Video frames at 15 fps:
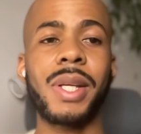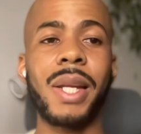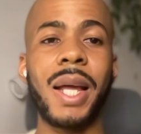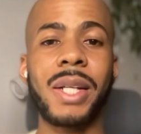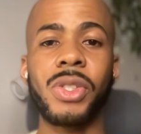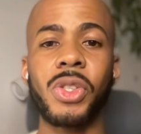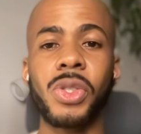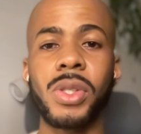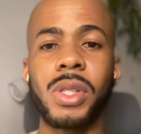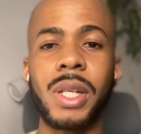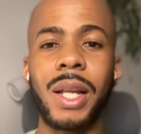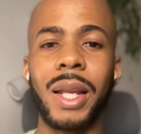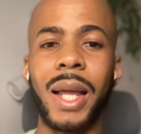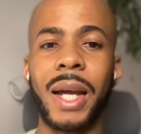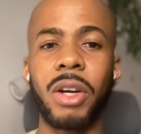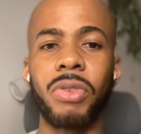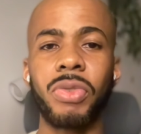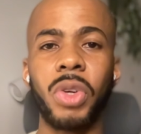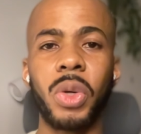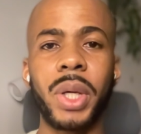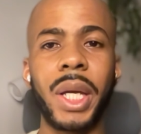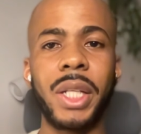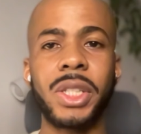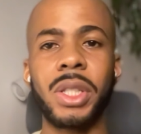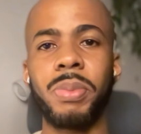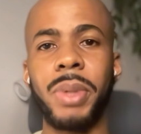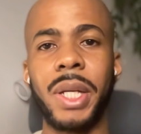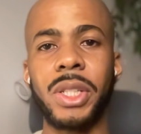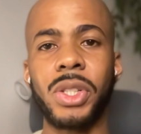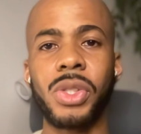And that's just the lack of location
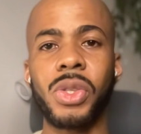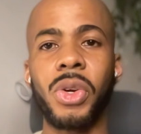pages.